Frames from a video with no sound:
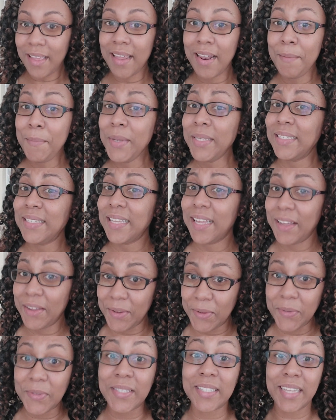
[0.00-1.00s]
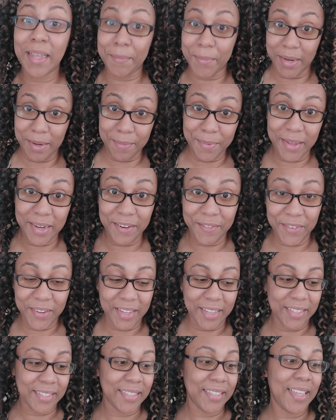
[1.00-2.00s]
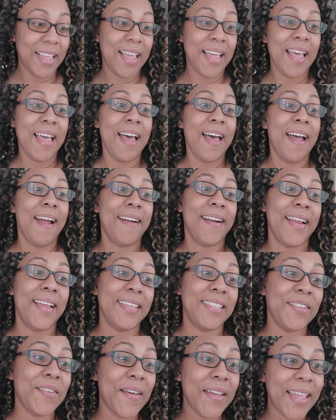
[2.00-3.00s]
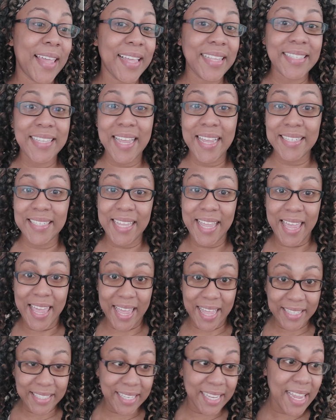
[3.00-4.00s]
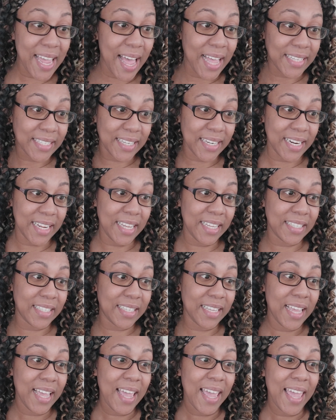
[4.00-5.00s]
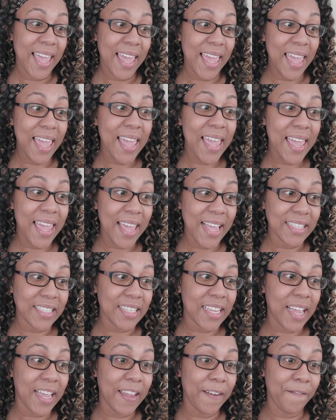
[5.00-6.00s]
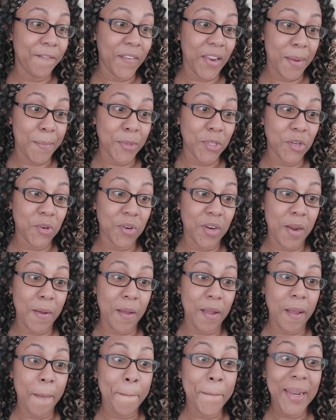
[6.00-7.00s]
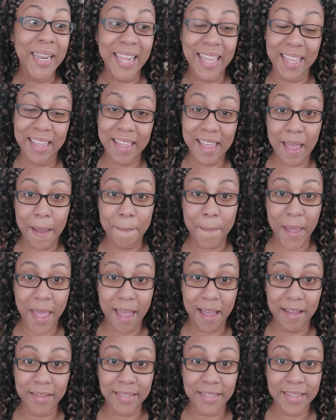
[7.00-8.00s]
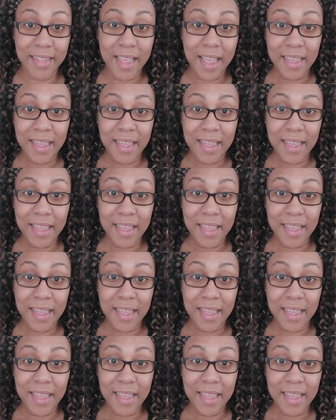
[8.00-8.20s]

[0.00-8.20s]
I'm gonna tell you some of the benefits. All right, so it contains antioxidants and anti-inflammatory plant compounds.